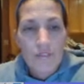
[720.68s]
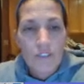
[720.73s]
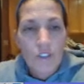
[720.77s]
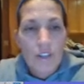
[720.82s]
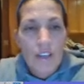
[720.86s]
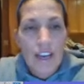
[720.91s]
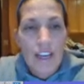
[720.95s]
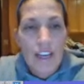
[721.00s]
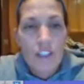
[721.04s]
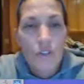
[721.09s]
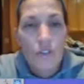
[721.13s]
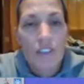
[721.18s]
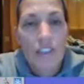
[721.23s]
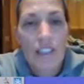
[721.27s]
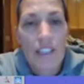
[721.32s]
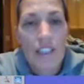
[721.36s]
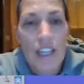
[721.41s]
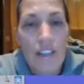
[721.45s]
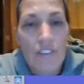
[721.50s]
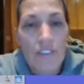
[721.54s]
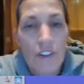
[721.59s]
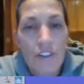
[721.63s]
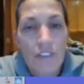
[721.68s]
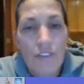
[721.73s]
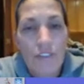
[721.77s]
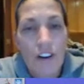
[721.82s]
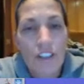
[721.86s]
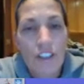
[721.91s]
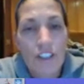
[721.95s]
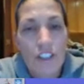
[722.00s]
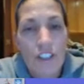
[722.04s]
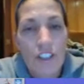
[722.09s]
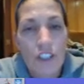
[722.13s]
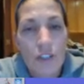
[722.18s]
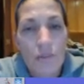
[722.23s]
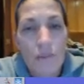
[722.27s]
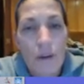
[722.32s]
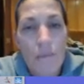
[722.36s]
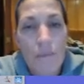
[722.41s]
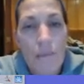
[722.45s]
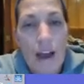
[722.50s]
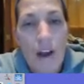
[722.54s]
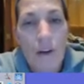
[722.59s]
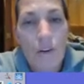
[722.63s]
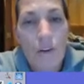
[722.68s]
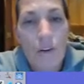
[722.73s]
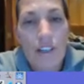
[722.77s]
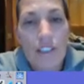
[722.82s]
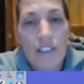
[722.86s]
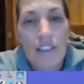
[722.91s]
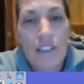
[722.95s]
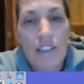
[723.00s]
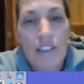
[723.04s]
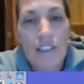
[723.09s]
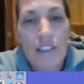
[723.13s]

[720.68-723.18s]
okay? So it's an even function. So my power is